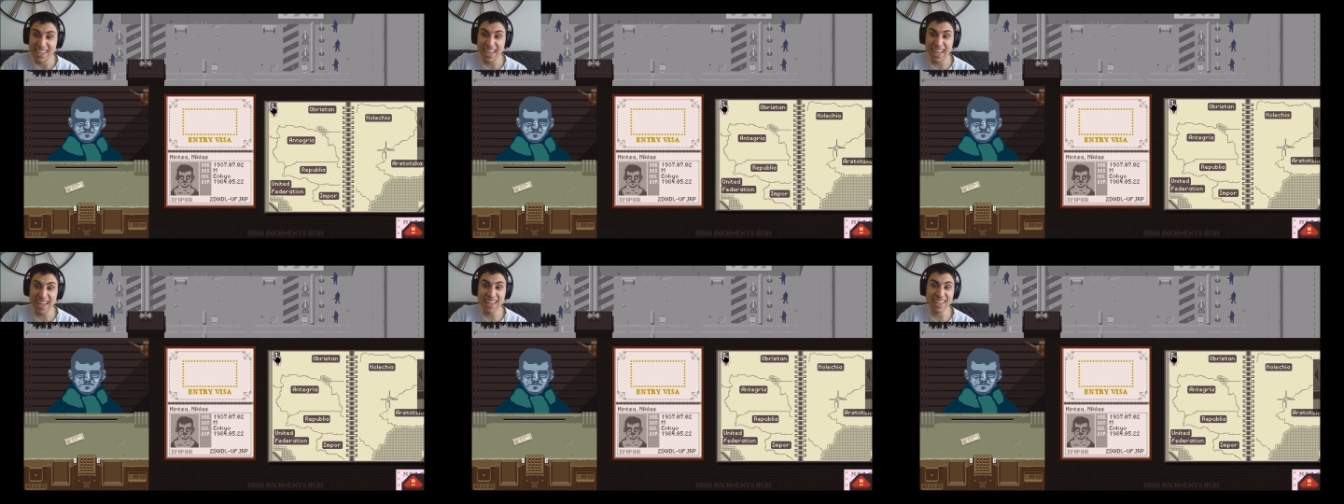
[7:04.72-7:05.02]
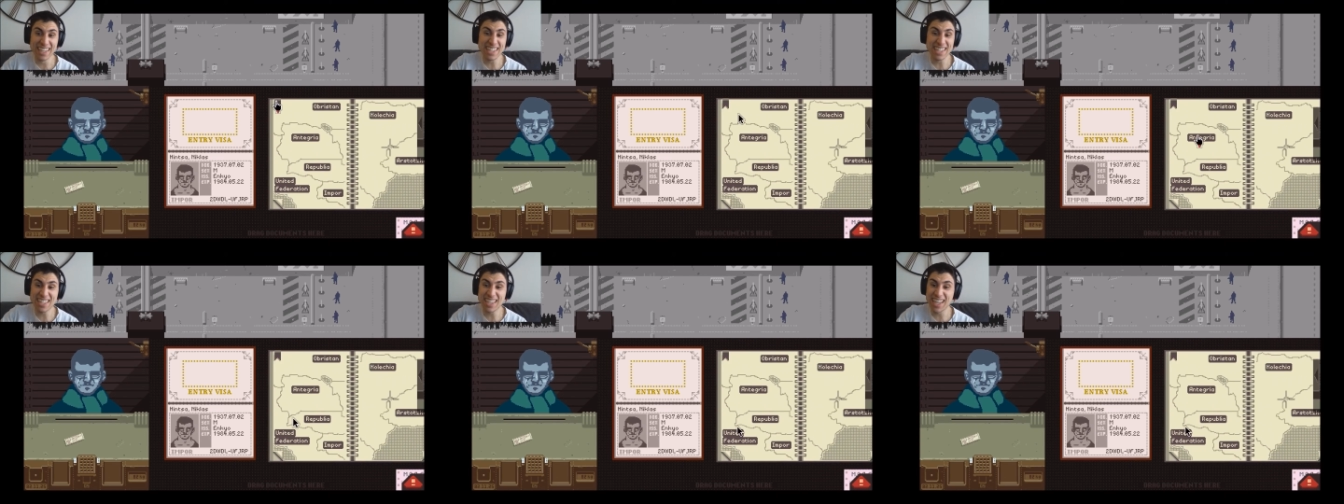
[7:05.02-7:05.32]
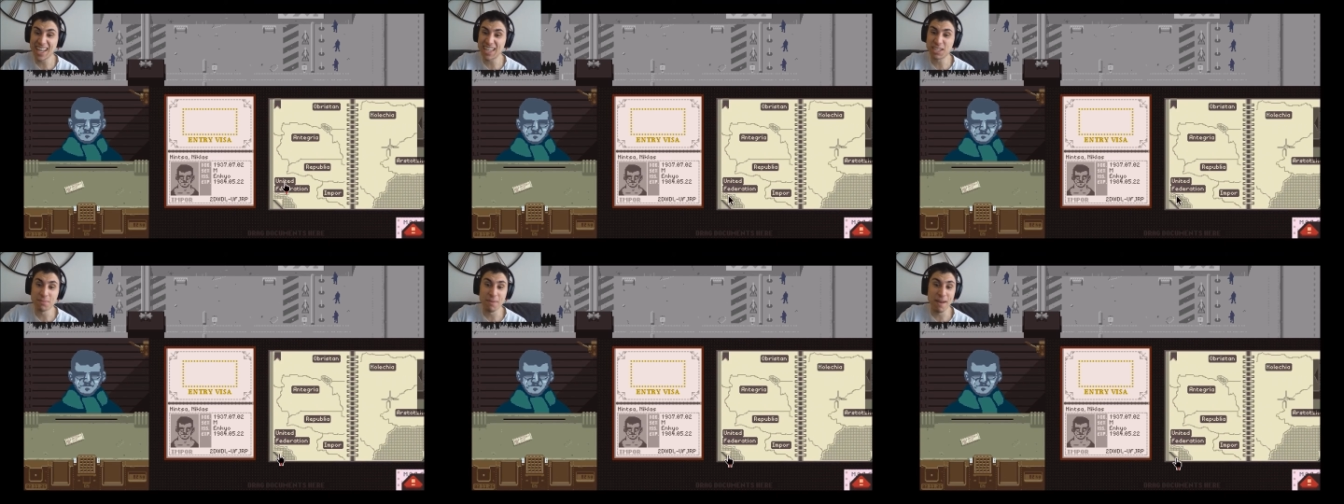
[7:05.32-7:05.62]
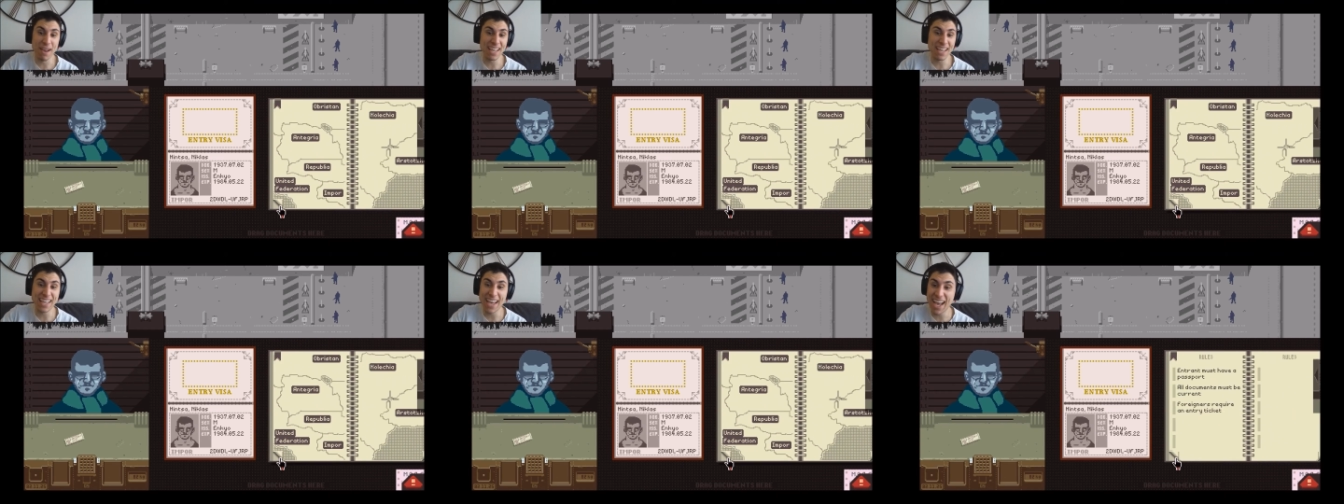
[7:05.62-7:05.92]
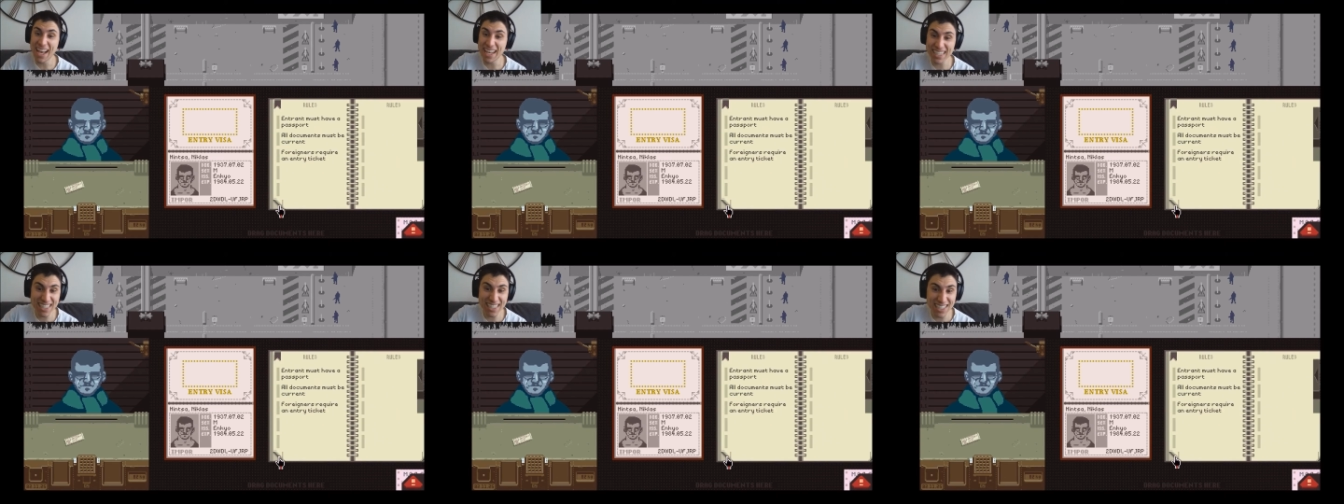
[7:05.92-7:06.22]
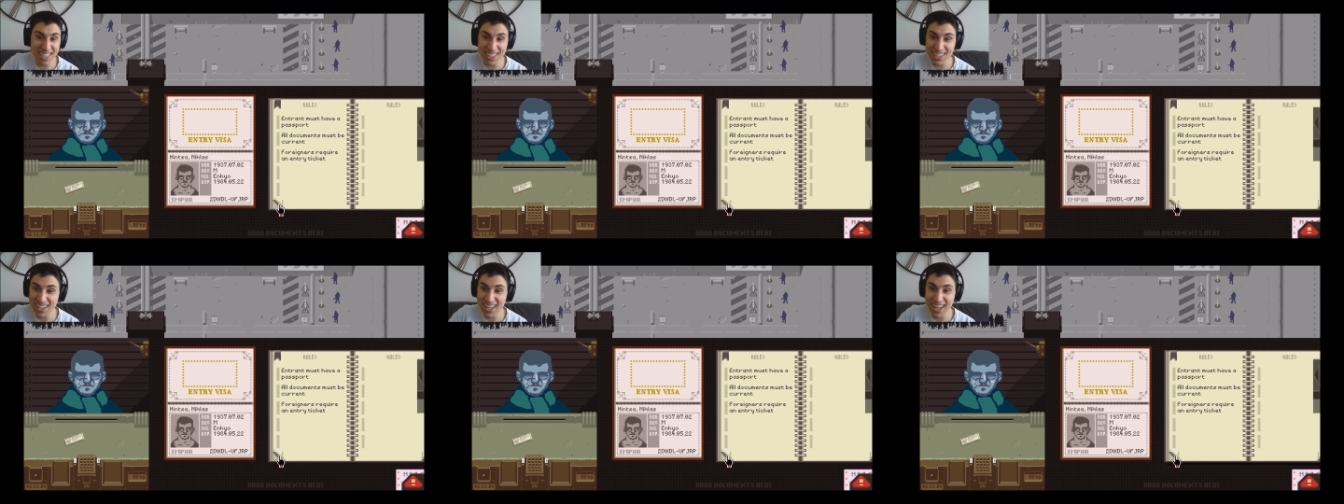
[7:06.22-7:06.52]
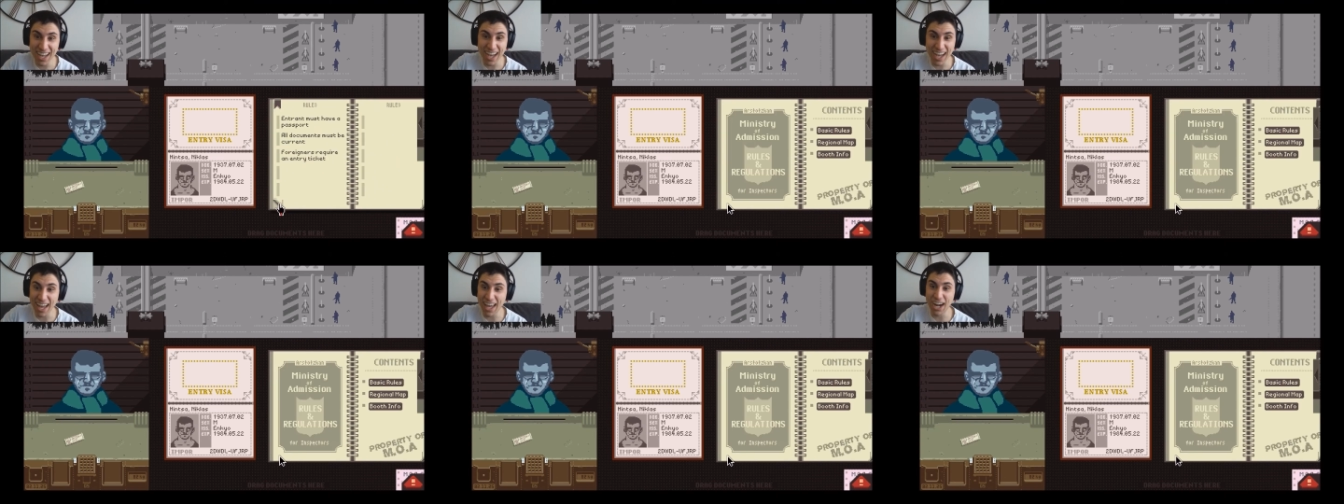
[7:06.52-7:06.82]
At least that's my guess.
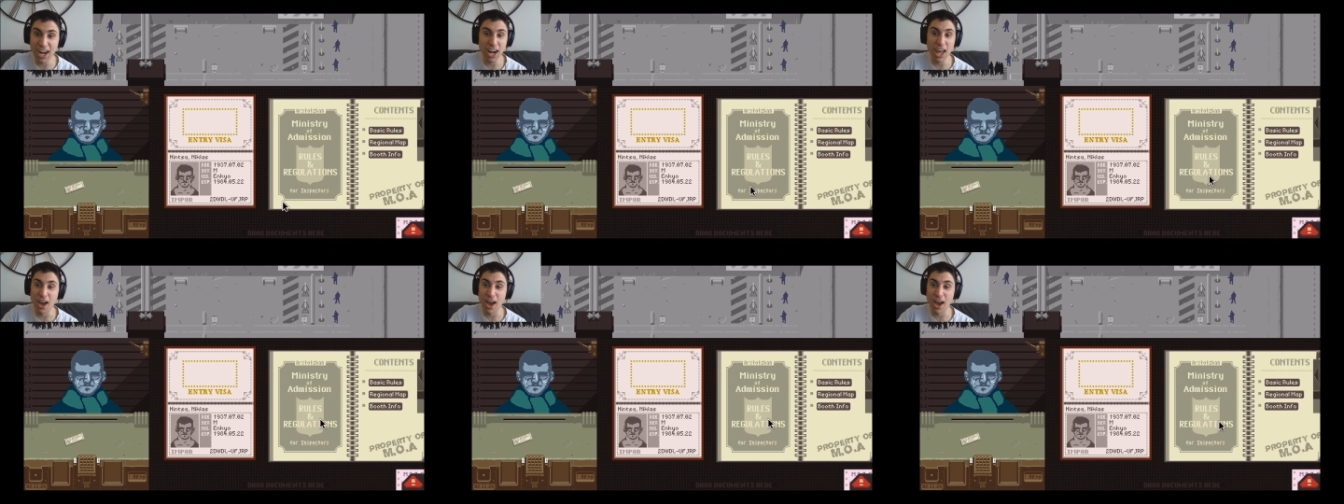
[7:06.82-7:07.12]
I don't know.